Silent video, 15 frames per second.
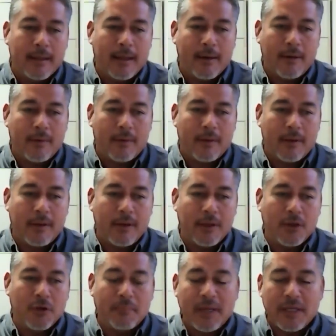Now,
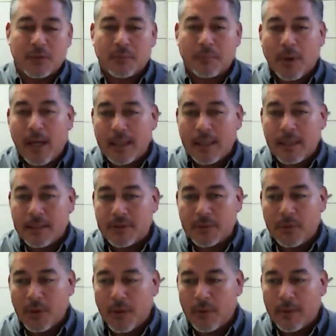you'd be surprised
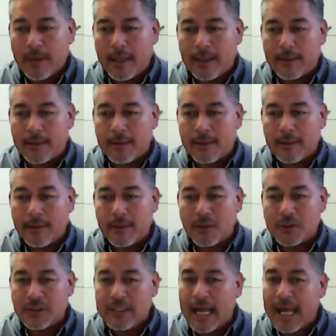to know that
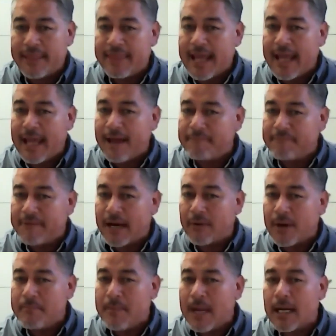there's not that
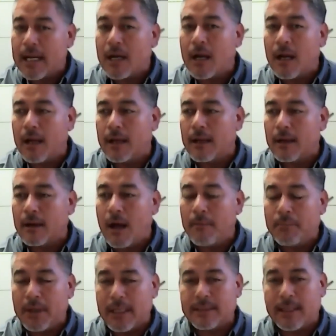very many
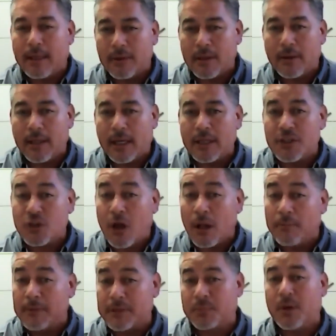companies out there that can
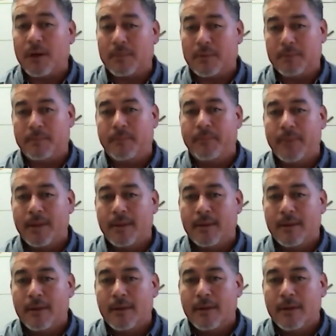solve this problem.
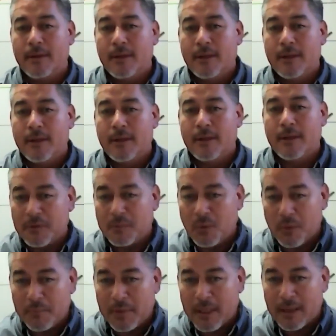Most of
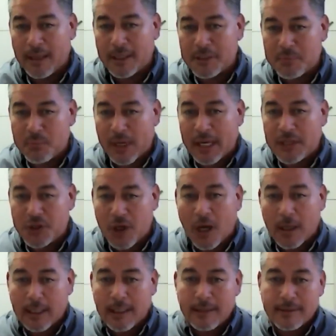them will be like spray
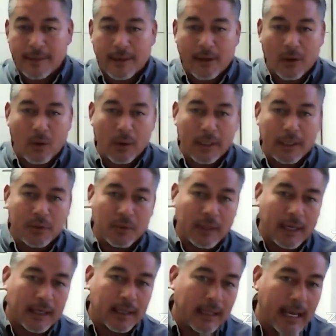jockeys and they'll only do
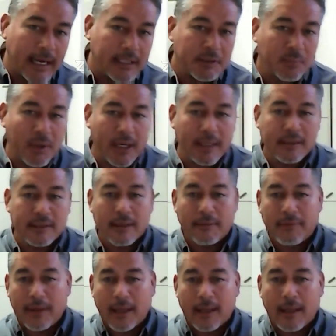like a light spray and
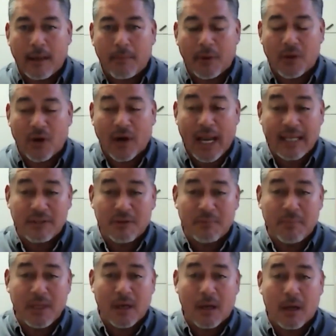stuff like that, but there has to
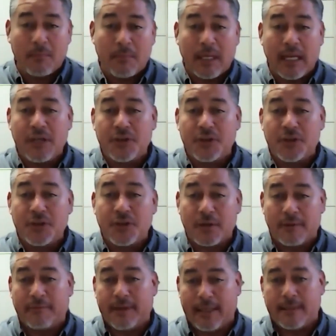be a combination
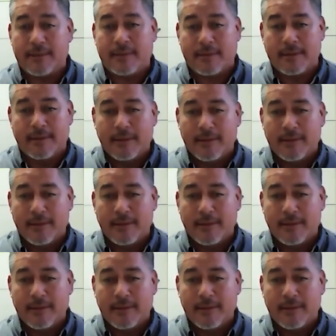of things.